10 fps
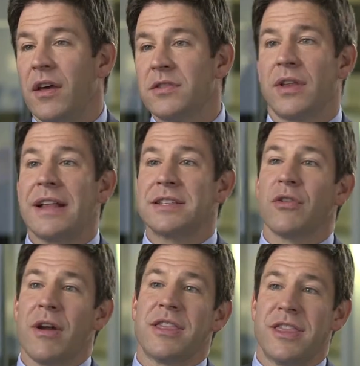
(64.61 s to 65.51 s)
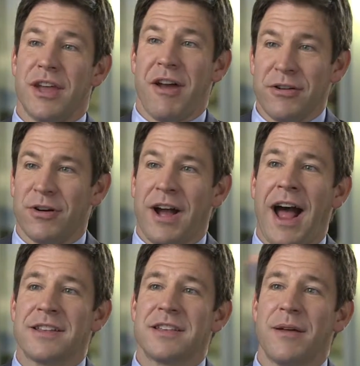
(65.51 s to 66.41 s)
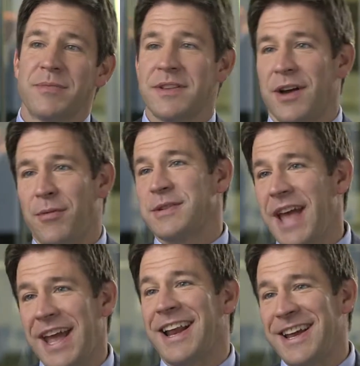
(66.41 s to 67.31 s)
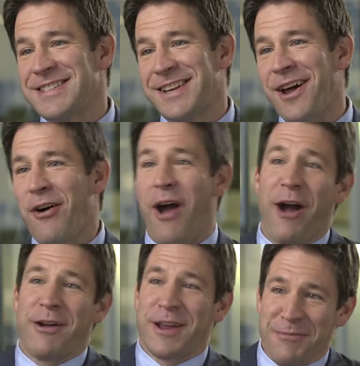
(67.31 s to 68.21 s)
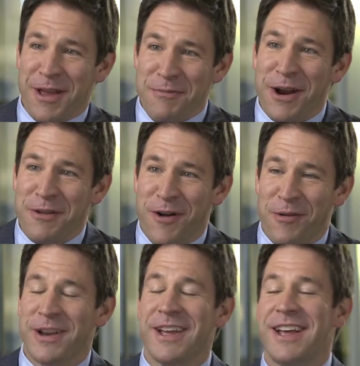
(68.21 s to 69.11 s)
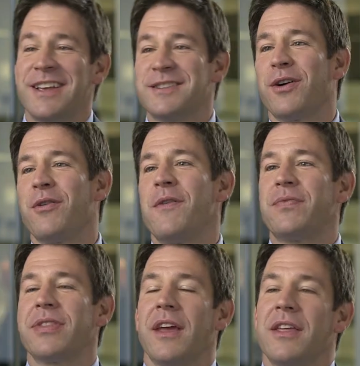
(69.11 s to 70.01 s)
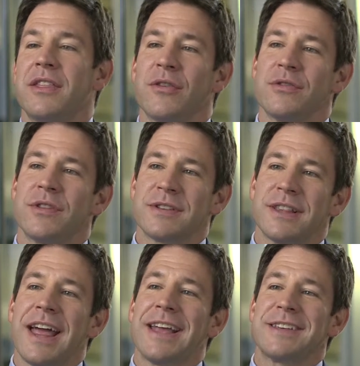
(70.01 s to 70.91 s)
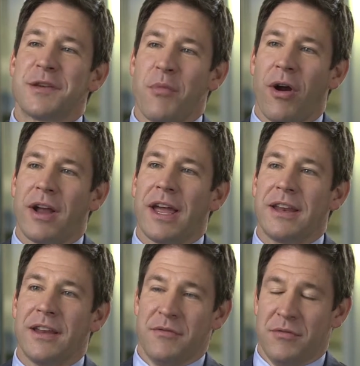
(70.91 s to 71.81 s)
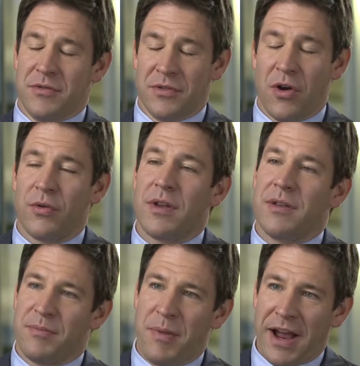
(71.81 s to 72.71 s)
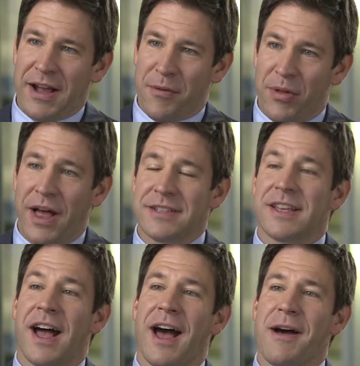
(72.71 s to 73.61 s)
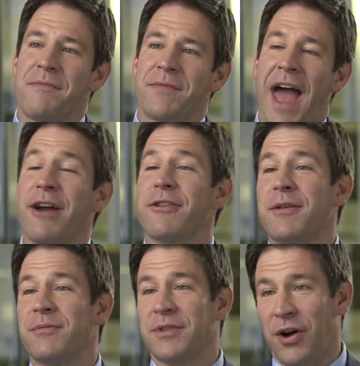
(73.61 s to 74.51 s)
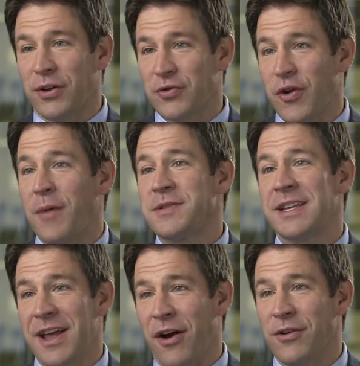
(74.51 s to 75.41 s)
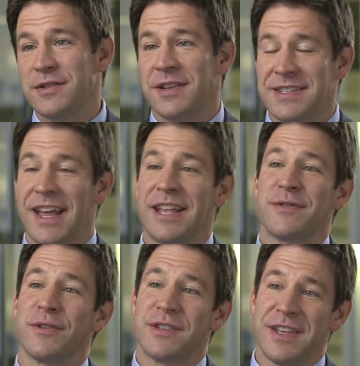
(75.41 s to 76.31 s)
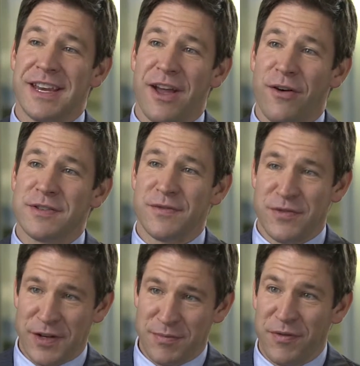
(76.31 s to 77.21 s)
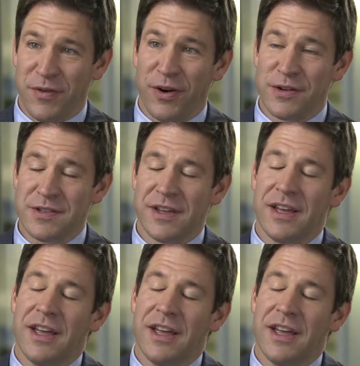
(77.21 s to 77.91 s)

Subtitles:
So that's a great theoretical concept. It's almost, hey, nice to know, how are you going to make money from it? So there's a legacy market known by a complex acronym called TRUP CDOs. It stands for CDOs of Trust Preferreds.